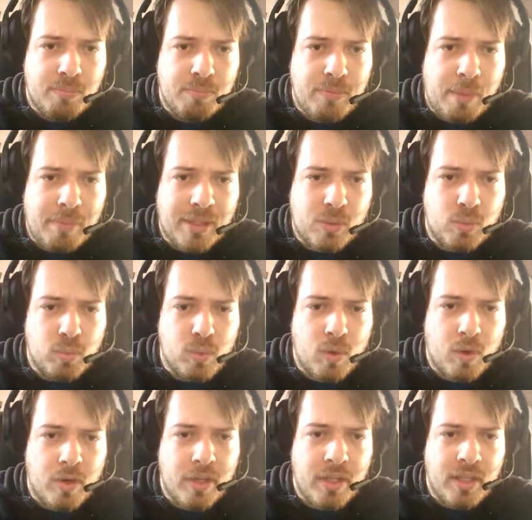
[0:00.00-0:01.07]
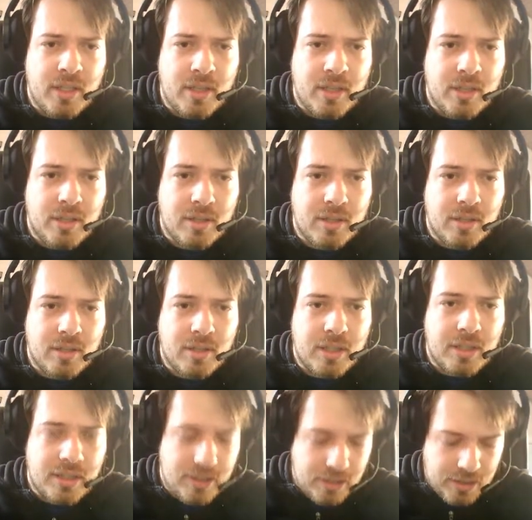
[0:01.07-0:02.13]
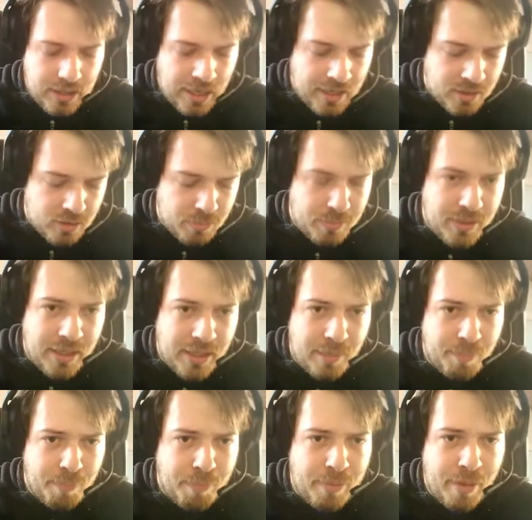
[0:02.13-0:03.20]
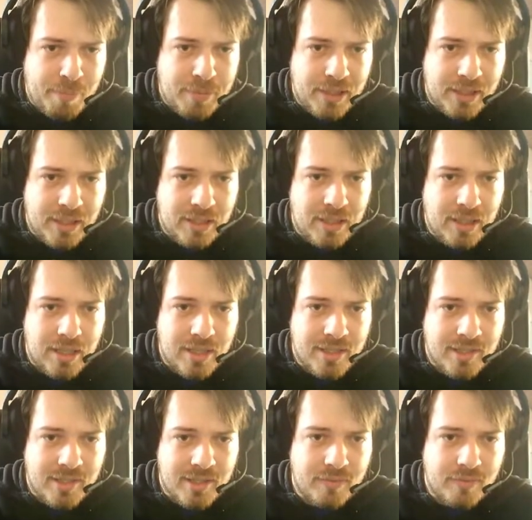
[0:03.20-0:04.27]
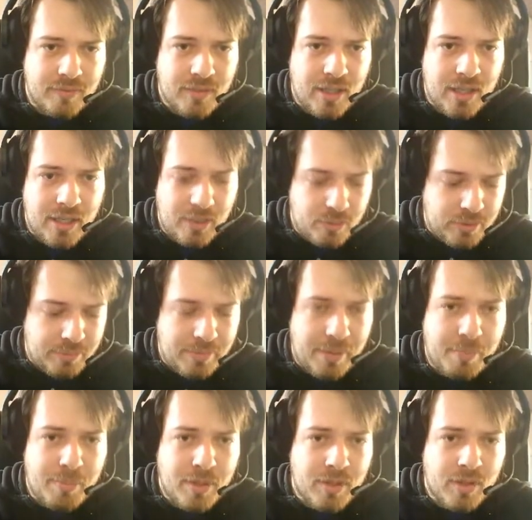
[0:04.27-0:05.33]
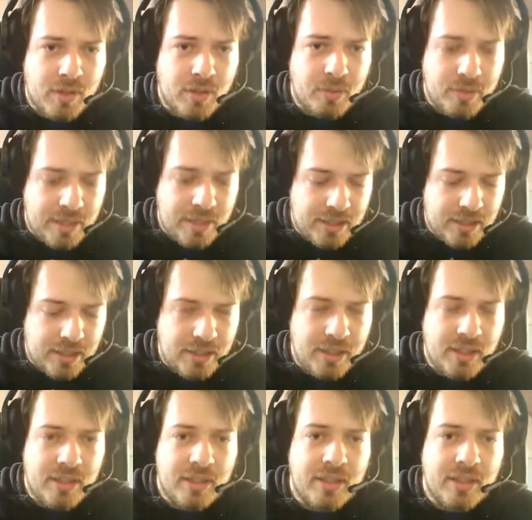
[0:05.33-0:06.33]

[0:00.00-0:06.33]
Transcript: Public void. It has to be a public class if I remember correctly.